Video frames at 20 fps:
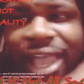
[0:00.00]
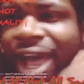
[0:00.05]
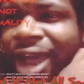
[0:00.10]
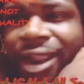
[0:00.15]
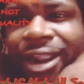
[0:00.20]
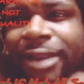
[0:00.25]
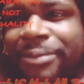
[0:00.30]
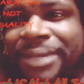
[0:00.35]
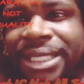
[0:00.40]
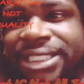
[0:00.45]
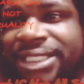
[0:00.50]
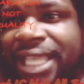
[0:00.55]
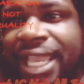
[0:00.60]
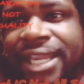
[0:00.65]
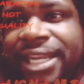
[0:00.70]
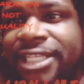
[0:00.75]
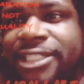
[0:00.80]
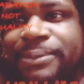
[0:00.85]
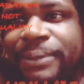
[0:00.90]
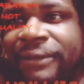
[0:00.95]
Y'all heard me
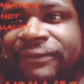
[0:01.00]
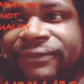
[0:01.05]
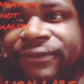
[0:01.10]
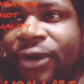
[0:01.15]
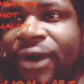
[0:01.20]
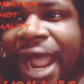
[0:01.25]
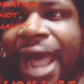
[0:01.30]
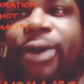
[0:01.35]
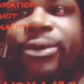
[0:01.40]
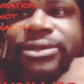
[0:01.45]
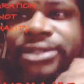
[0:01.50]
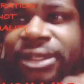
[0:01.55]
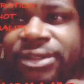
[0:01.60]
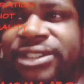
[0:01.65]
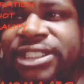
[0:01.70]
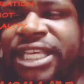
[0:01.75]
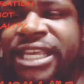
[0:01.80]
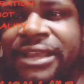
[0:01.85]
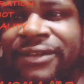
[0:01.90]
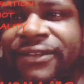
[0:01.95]
say this before. I was
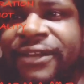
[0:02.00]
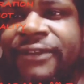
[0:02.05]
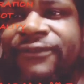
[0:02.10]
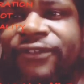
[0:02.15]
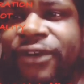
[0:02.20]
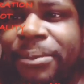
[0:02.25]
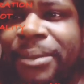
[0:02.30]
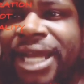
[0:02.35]
on TV